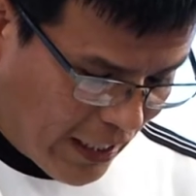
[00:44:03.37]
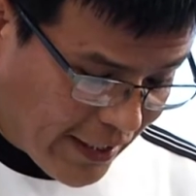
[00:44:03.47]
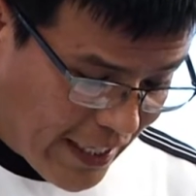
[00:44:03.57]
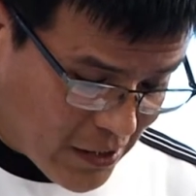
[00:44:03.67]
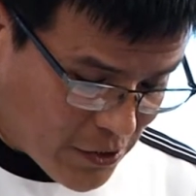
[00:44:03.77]
I
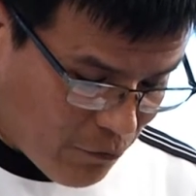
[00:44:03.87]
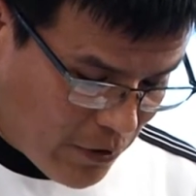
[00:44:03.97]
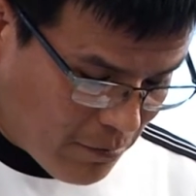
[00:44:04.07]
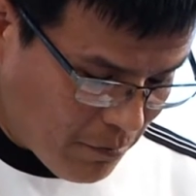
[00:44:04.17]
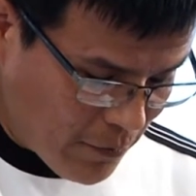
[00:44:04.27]
can't
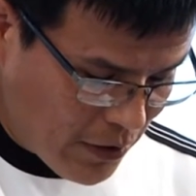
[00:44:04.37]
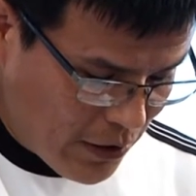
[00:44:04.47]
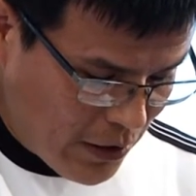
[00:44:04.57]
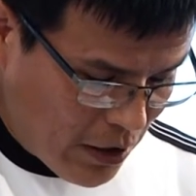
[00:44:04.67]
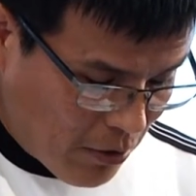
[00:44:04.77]
swim,
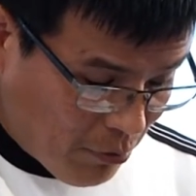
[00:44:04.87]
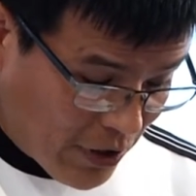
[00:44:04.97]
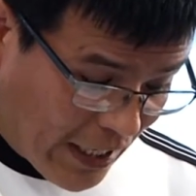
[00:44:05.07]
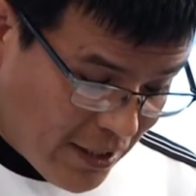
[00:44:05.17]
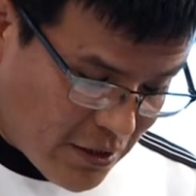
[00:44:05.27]

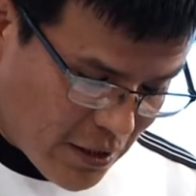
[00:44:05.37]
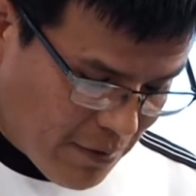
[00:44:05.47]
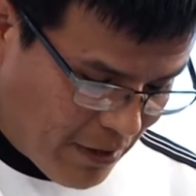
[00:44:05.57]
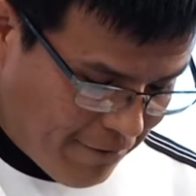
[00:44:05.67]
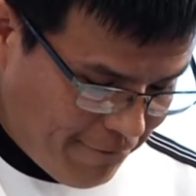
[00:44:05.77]
but I need to
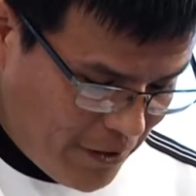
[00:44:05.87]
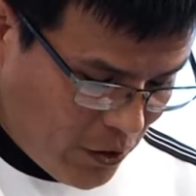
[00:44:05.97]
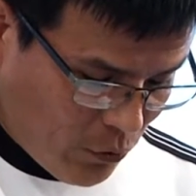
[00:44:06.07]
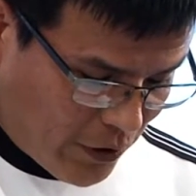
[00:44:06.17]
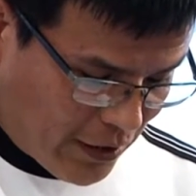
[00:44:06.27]
get my
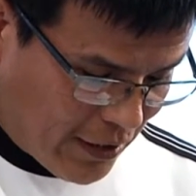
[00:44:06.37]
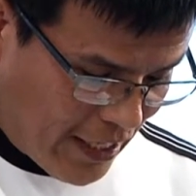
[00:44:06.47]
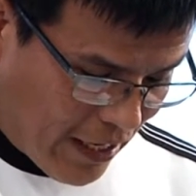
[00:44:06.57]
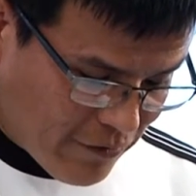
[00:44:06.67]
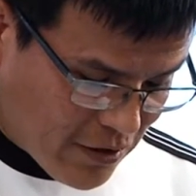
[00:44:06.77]
feet wet. I
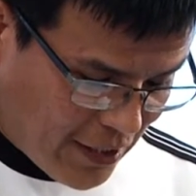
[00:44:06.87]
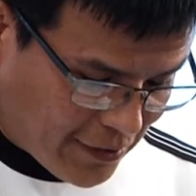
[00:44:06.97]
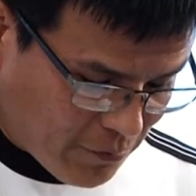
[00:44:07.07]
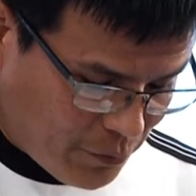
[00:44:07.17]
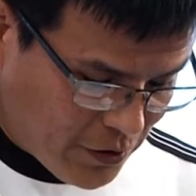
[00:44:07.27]
have to
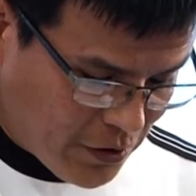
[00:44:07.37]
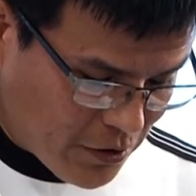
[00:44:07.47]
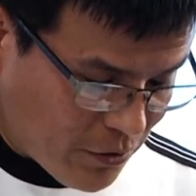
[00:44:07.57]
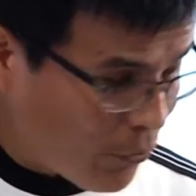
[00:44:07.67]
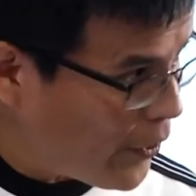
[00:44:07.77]
take the
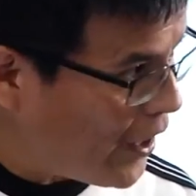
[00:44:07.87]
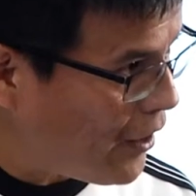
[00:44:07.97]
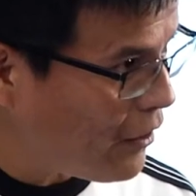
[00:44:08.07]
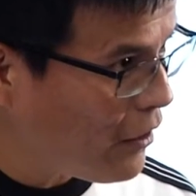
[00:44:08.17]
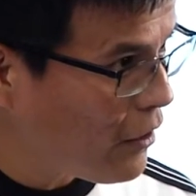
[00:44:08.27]
plunge.
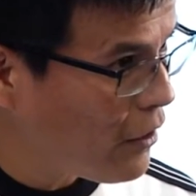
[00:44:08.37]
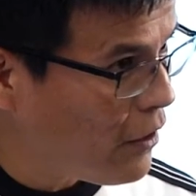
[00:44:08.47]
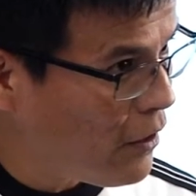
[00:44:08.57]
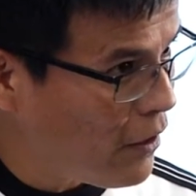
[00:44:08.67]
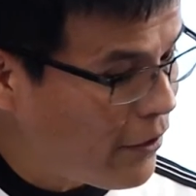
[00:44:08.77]
Wait,
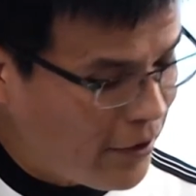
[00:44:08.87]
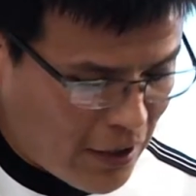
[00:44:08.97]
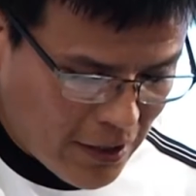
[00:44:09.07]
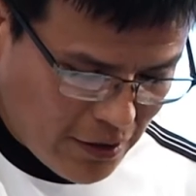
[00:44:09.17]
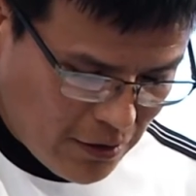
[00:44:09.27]

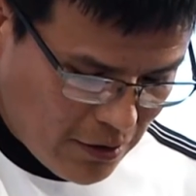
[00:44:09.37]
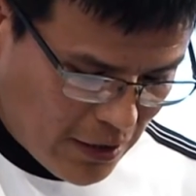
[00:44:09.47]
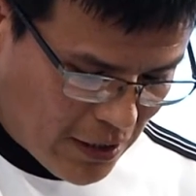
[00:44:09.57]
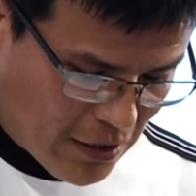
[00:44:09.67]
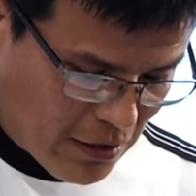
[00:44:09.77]
not
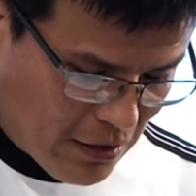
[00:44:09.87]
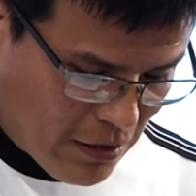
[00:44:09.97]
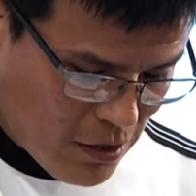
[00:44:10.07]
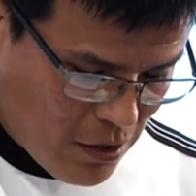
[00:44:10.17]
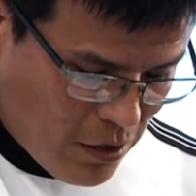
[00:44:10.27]
yet.
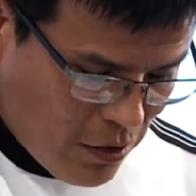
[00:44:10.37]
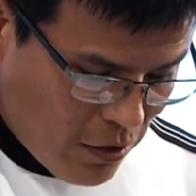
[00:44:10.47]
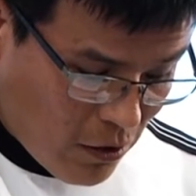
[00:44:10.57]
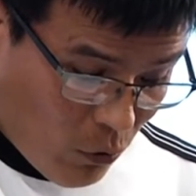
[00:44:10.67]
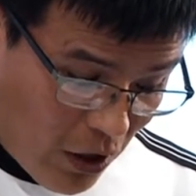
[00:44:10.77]

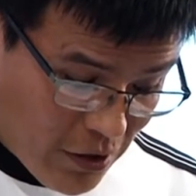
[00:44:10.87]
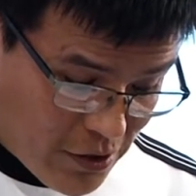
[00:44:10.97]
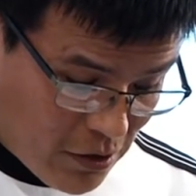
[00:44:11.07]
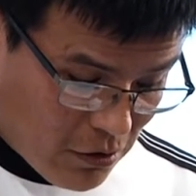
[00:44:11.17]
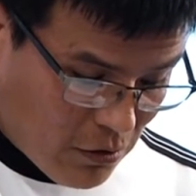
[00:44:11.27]
The
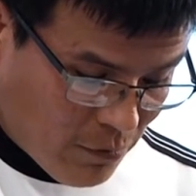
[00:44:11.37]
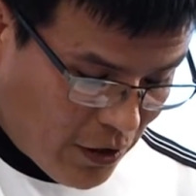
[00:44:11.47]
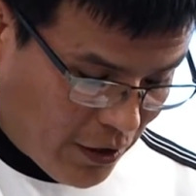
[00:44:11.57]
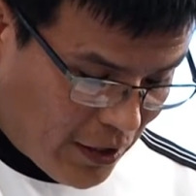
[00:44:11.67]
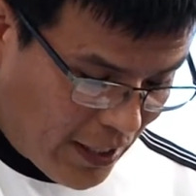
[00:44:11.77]
water's still too
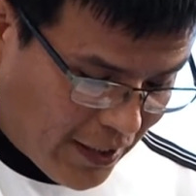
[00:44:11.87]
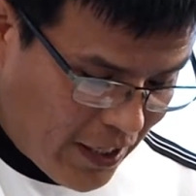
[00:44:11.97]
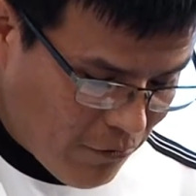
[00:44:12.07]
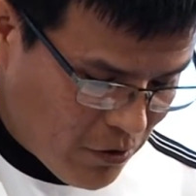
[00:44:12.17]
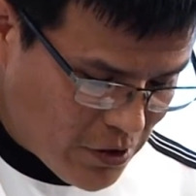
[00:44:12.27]
murky. I
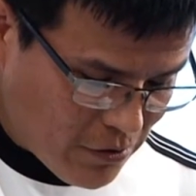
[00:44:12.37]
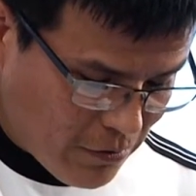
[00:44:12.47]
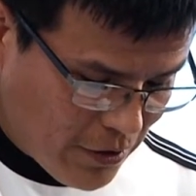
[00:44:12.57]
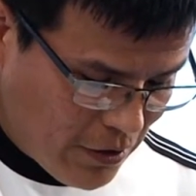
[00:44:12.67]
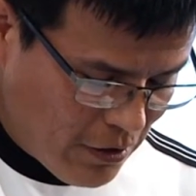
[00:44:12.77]
can't rush
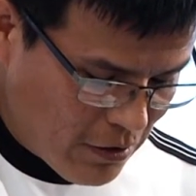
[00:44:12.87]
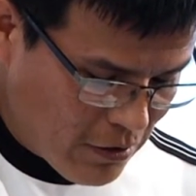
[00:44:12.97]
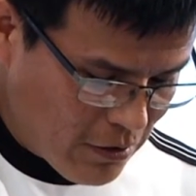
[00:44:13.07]
Story.